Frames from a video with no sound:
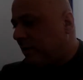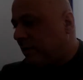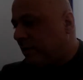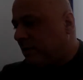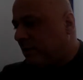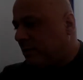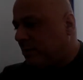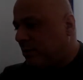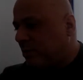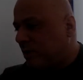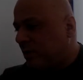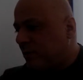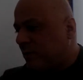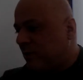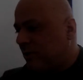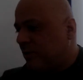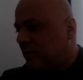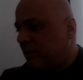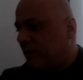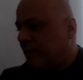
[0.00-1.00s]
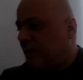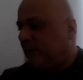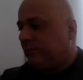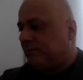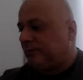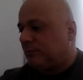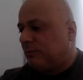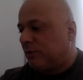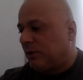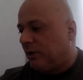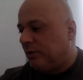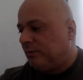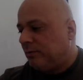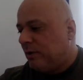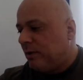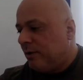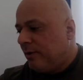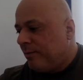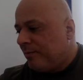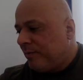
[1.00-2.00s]
subscriptions, right? So
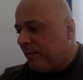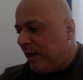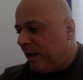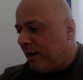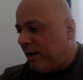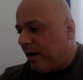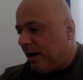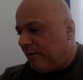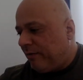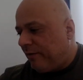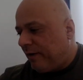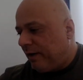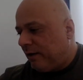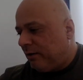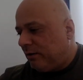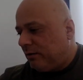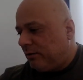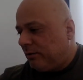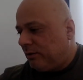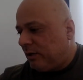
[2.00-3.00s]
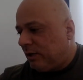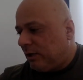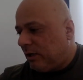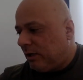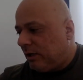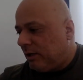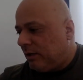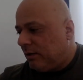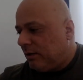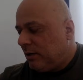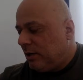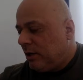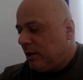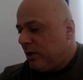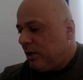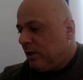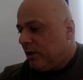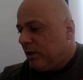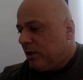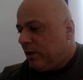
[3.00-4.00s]
yeah, I follow
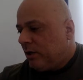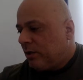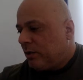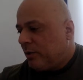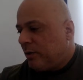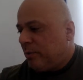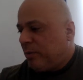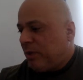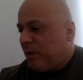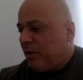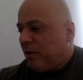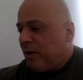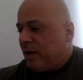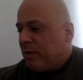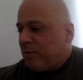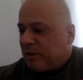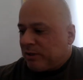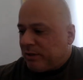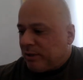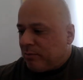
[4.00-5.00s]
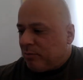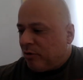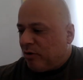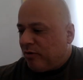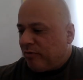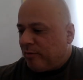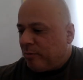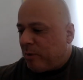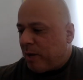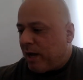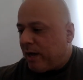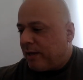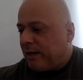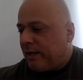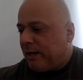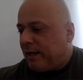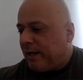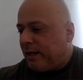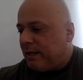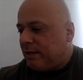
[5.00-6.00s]
3POA, but they're more of a
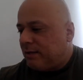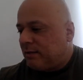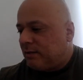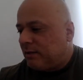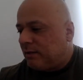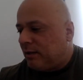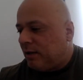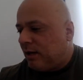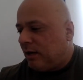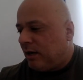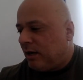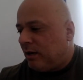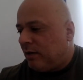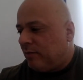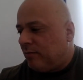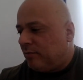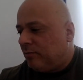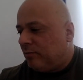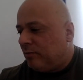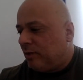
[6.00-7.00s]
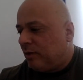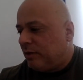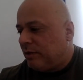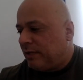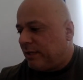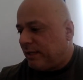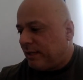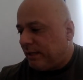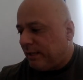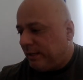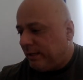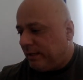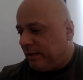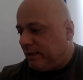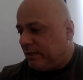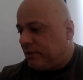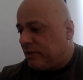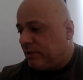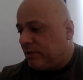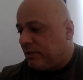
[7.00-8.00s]
podcast. Articulating
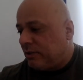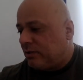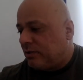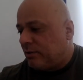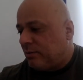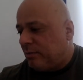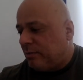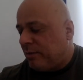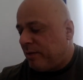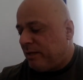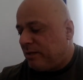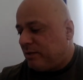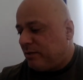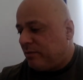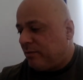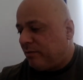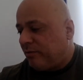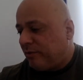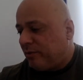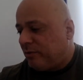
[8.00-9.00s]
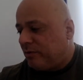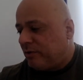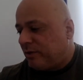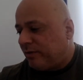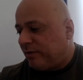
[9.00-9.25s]
Ninja does some amazing reviews. I